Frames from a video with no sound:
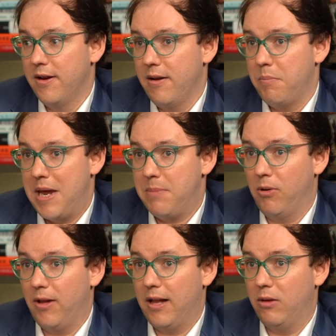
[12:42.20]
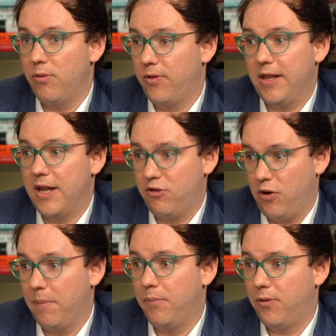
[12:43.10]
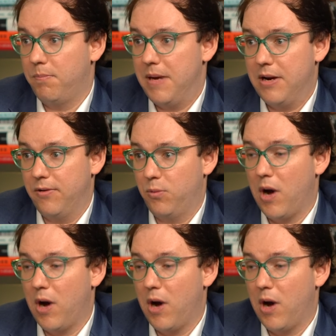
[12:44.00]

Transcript: people are losing their jobs because,